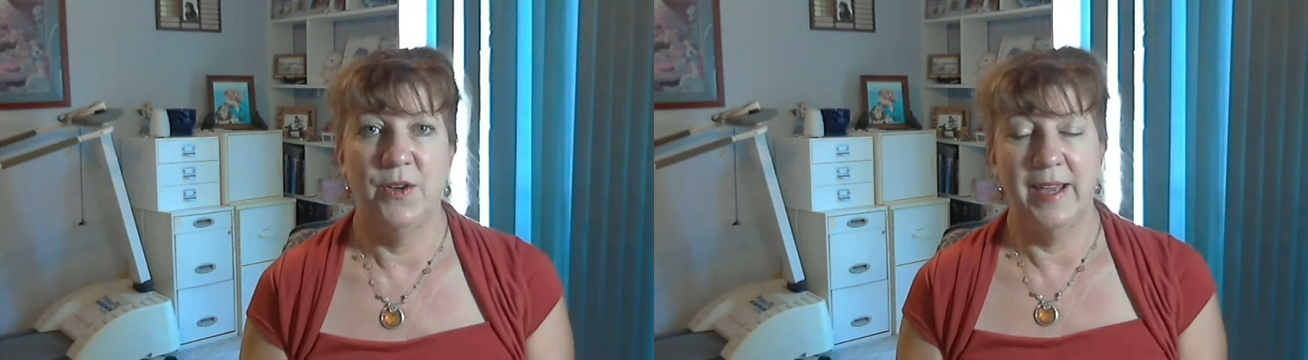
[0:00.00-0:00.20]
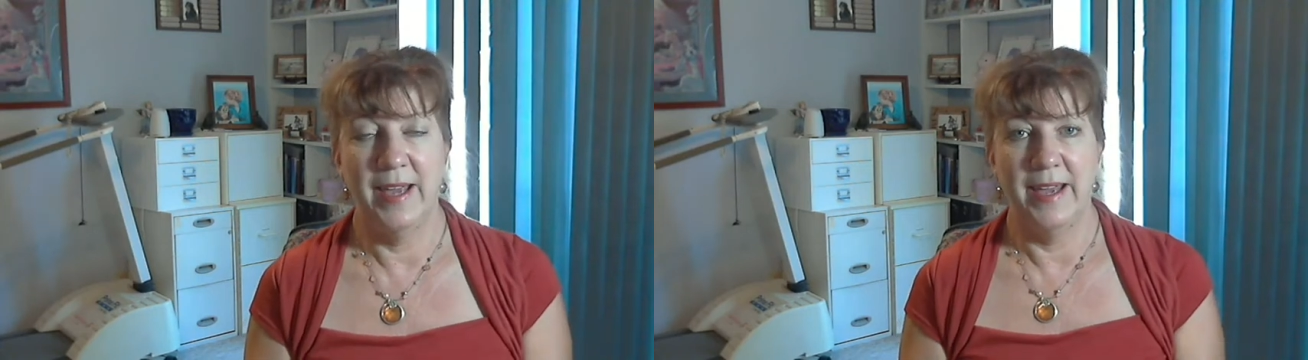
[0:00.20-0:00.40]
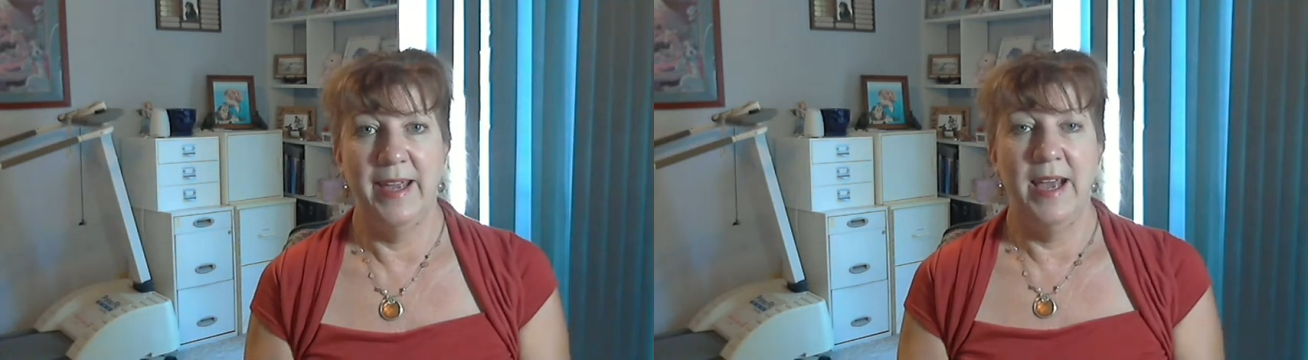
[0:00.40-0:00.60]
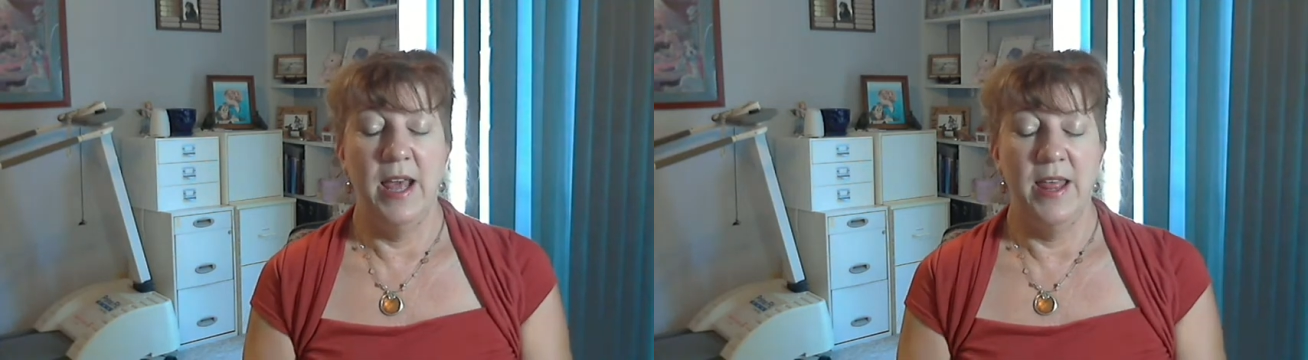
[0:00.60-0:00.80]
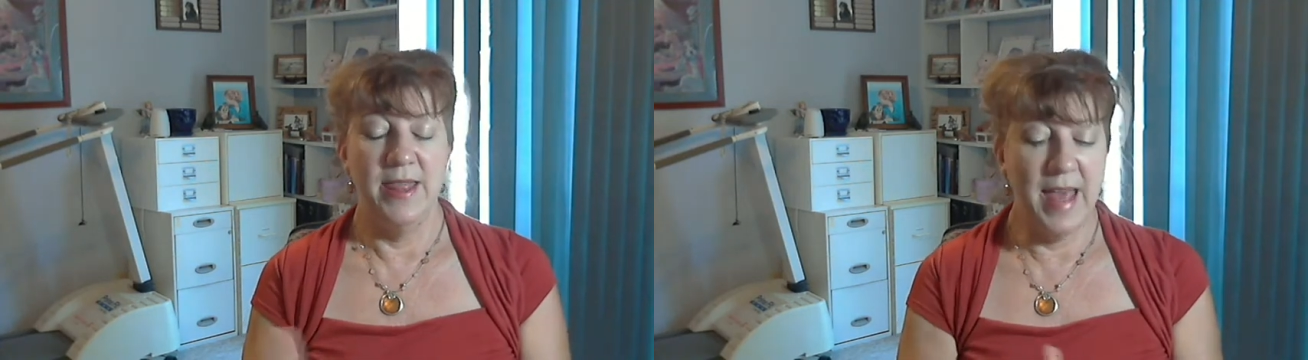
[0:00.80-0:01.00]
Okay,
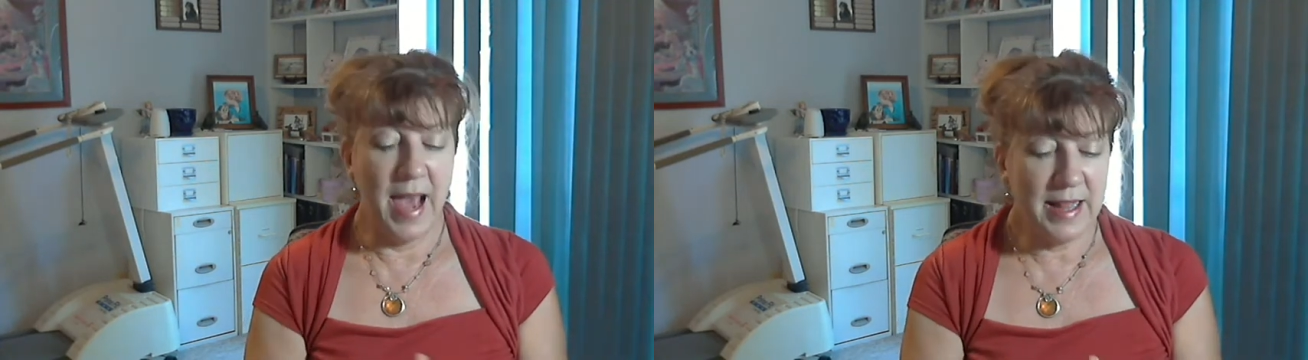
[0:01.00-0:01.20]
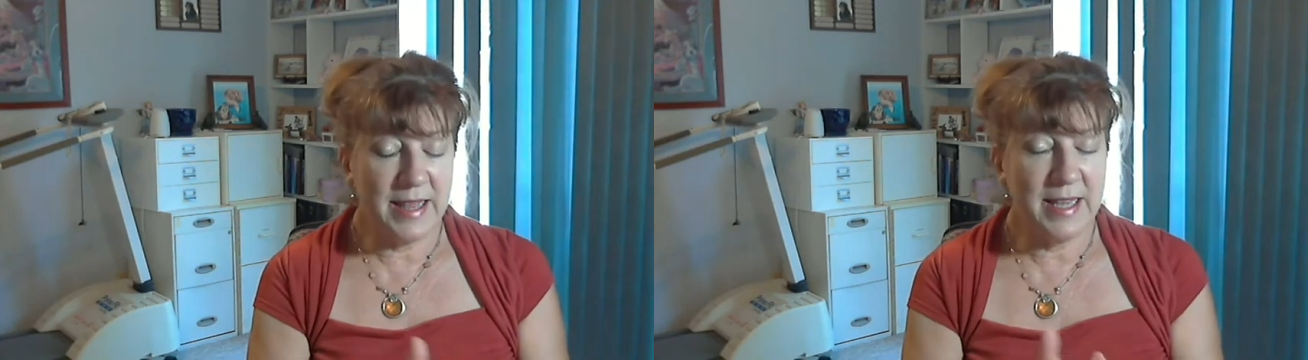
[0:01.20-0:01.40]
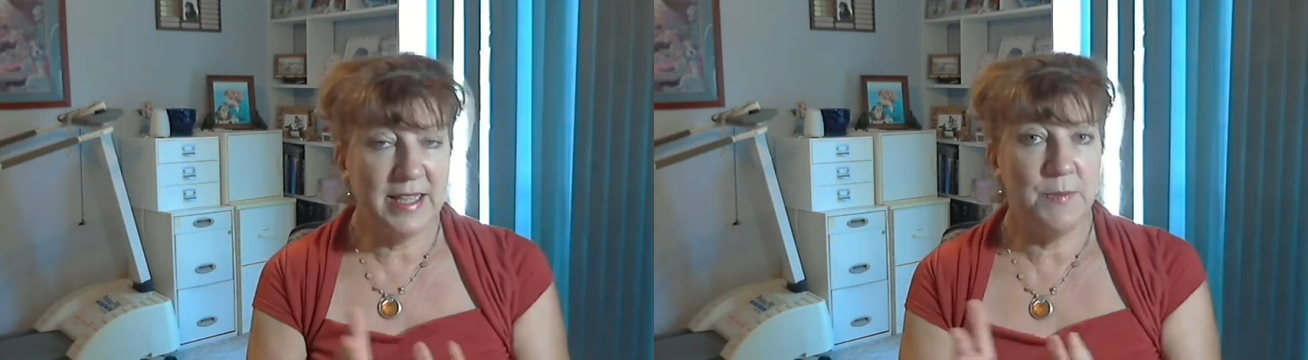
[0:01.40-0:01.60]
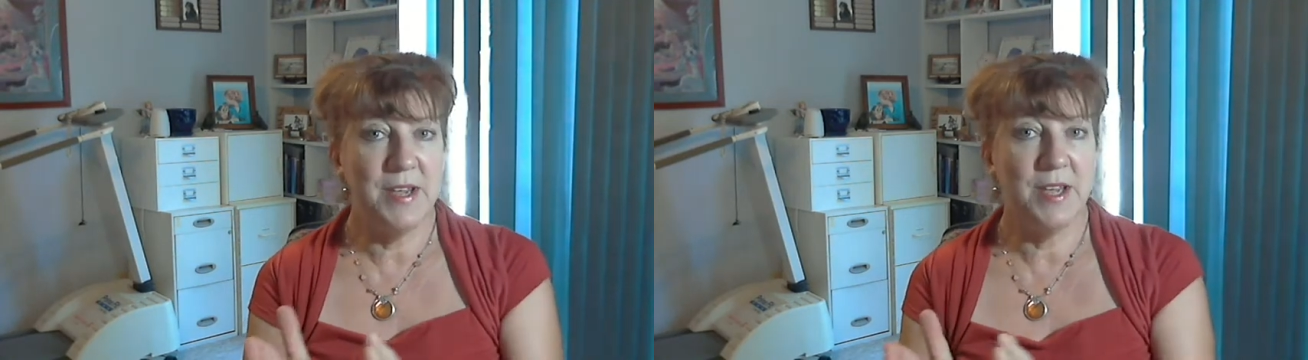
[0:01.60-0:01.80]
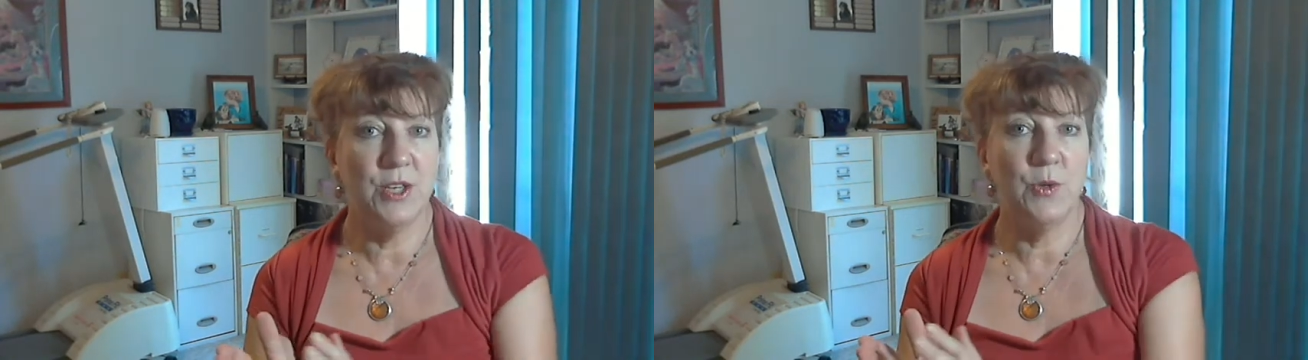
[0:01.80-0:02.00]
that leads
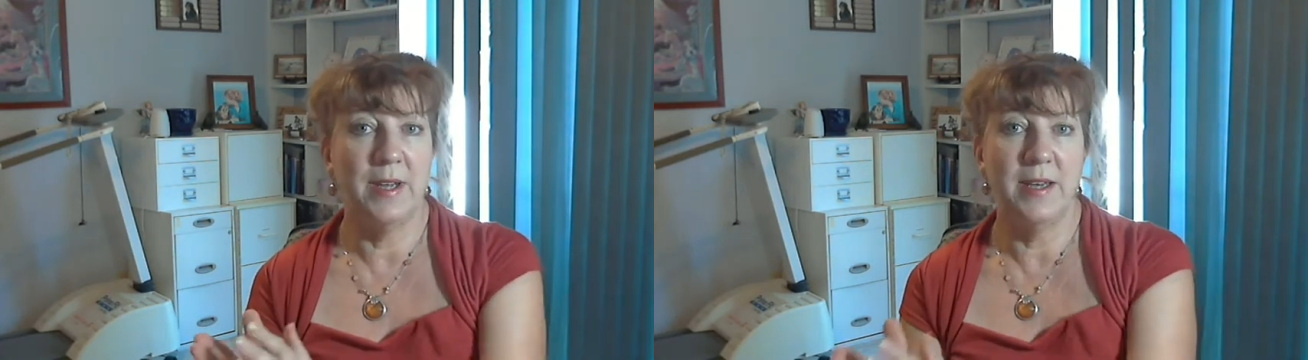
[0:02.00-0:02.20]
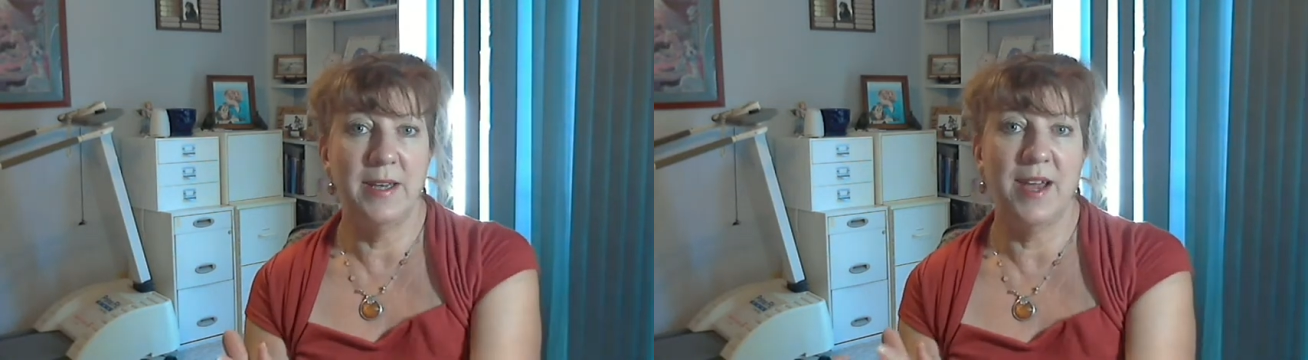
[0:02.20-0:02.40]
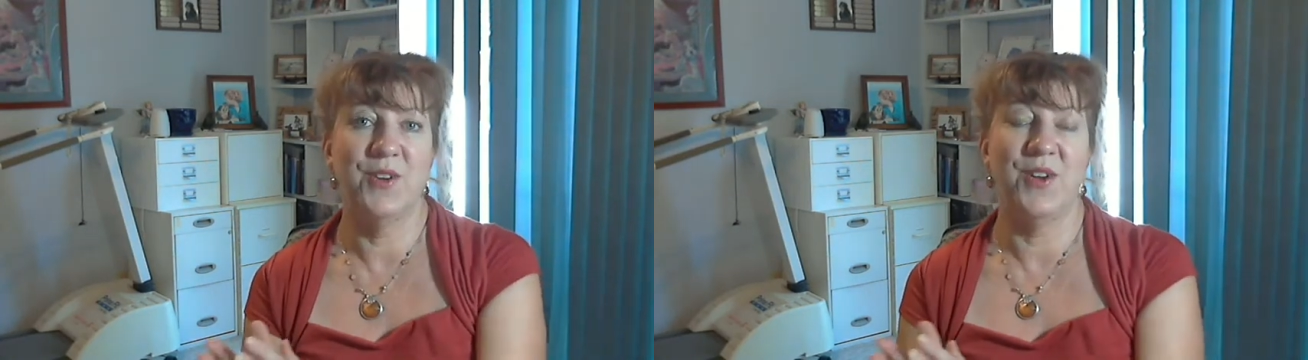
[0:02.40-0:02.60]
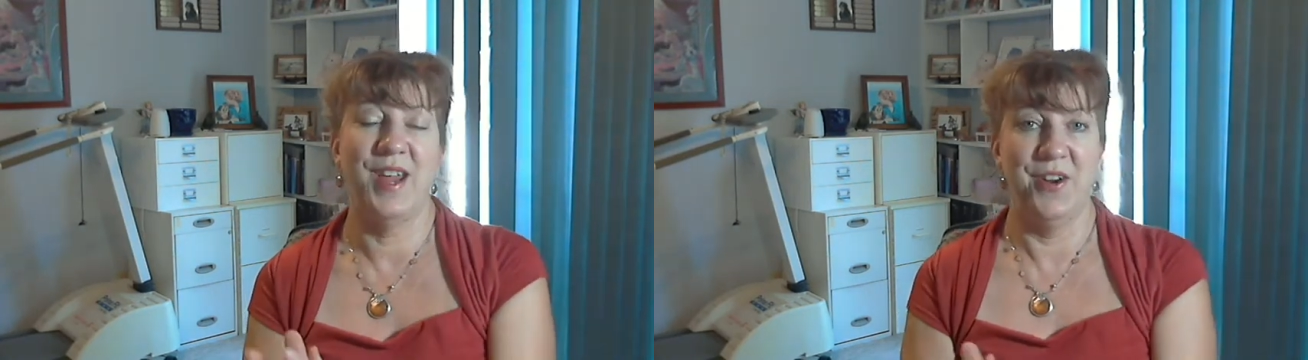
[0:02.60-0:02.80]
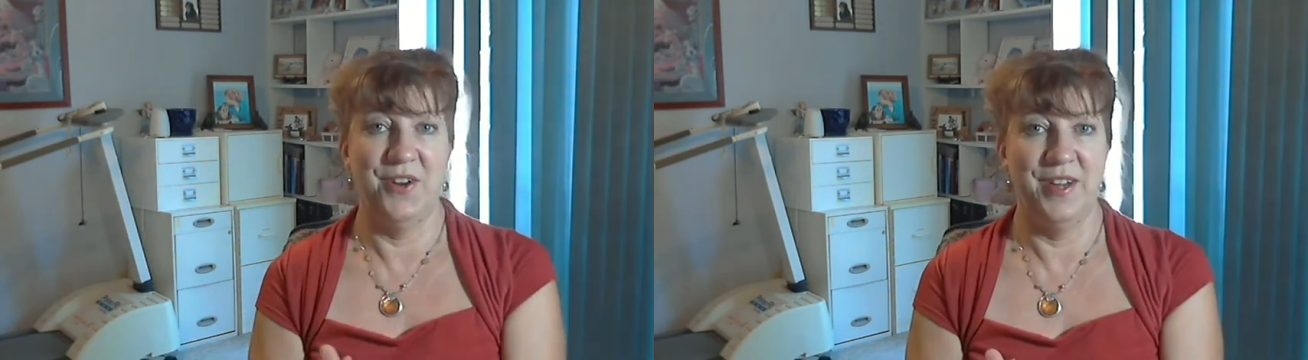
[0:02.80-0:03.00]
me into another
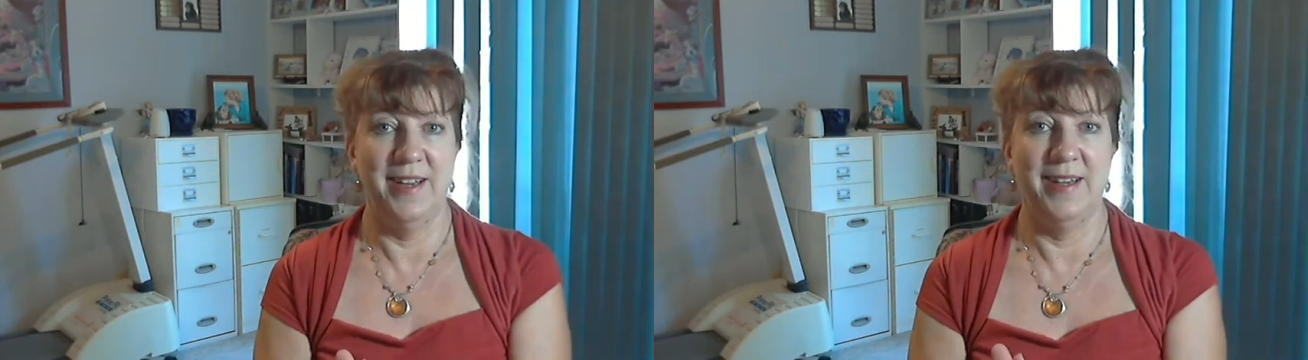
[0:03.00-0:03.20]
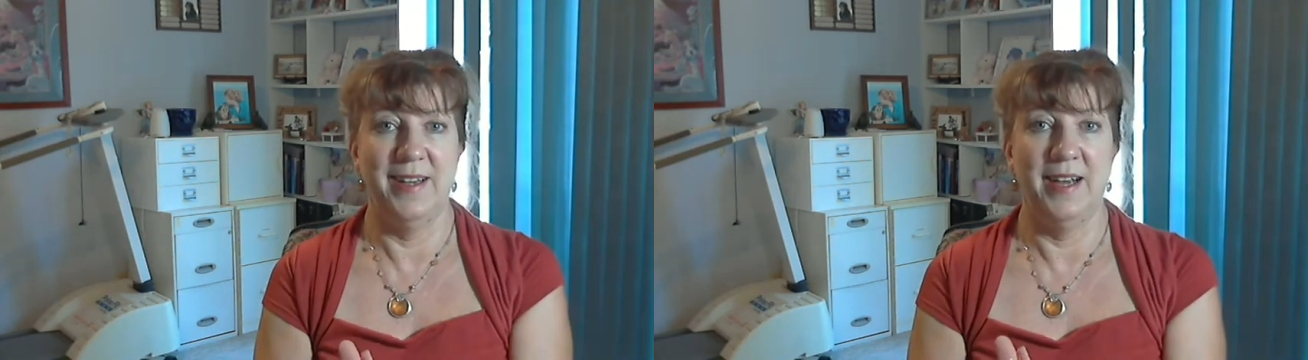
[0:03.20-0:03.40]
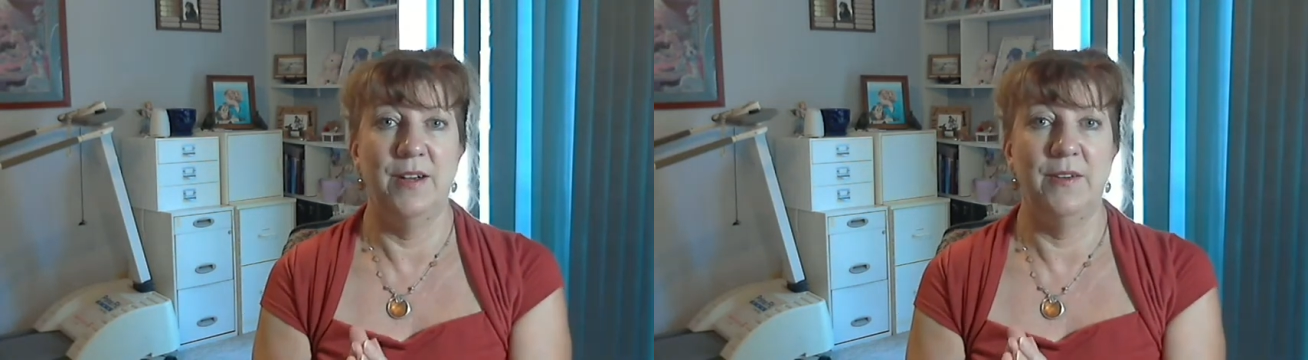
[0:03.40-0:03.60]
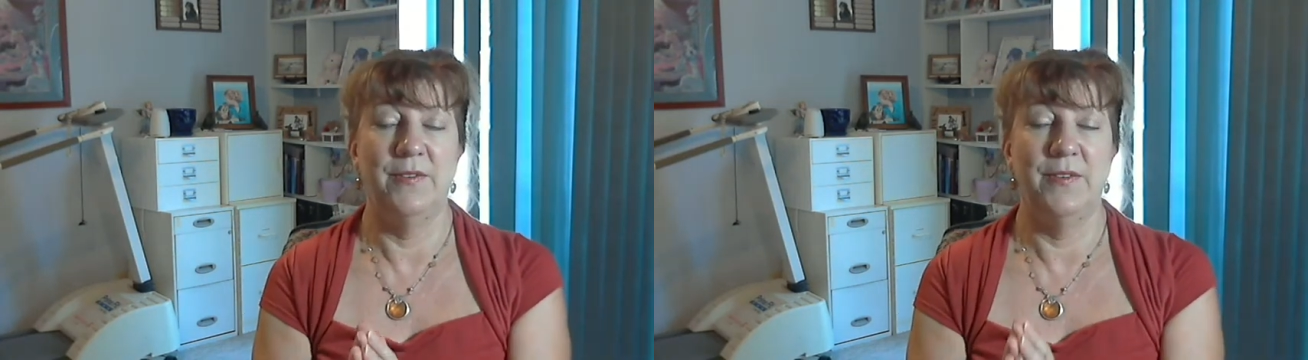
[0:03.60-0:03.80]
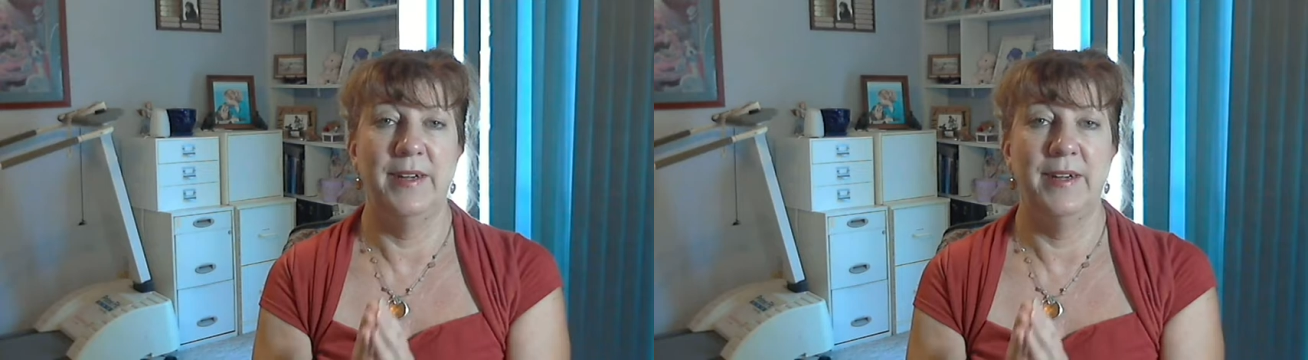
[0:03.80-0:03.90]
area of